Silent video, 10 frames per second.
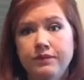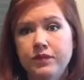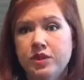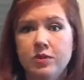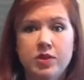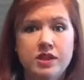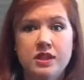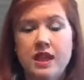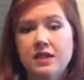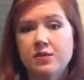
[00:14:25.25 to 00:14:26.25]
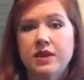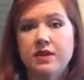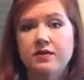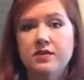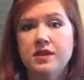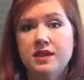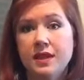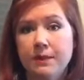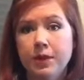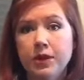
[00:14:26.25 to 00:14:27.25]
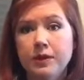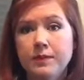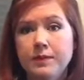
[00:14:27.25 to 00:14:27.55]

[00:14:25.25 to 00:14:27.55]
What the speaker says: somewhere in the last week of December.